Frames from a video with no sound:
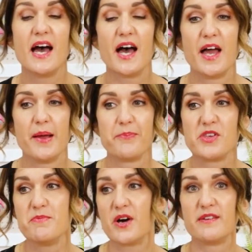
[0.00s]
Um,
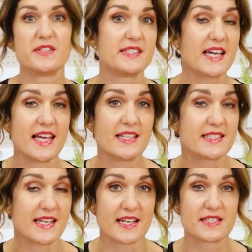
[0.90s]
you might have done
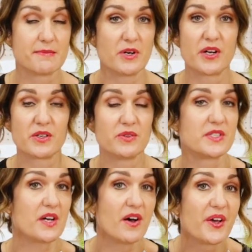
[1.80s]
tailors tacks to mark your
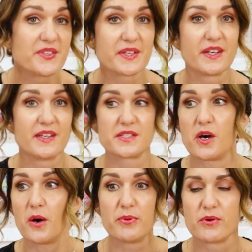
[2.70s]
darts on a
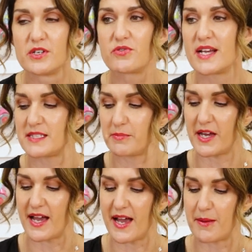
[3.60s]
top or a dress
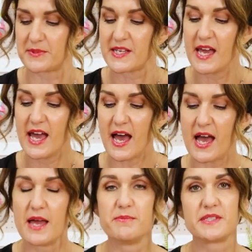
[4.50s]
perhaps,
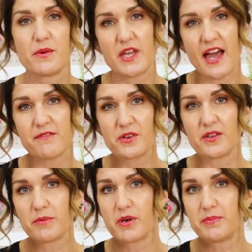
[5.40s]
um, so we have
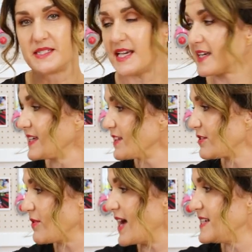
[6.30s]
got the proper tacking
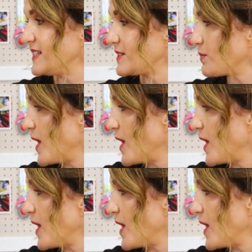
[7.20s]
thread as